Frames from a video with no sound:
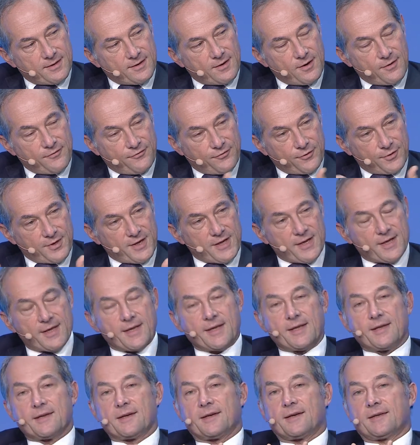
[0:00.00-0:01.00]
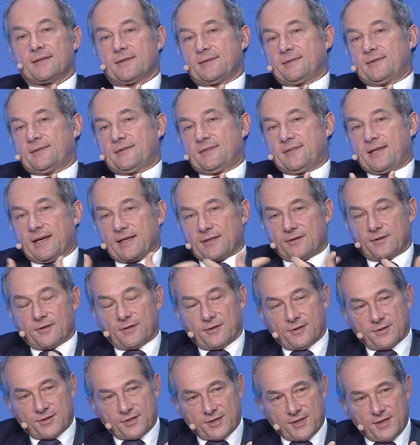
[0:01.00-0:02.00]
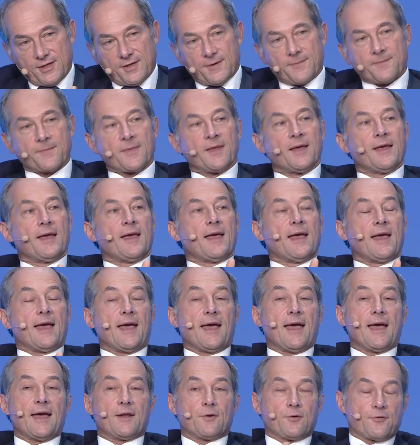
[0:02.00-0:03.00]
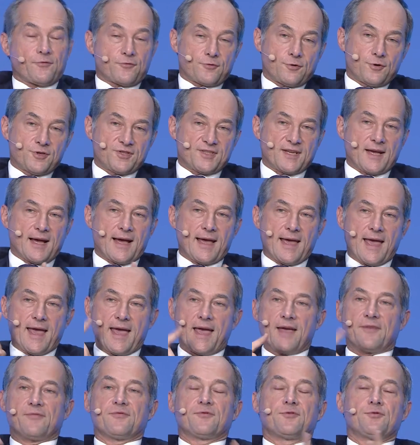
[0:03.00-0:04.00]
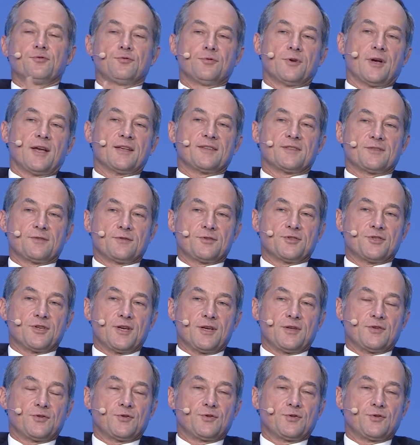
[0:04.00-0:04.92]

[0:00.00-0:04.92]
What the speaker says: offering, in our technology. And of course, I have to associate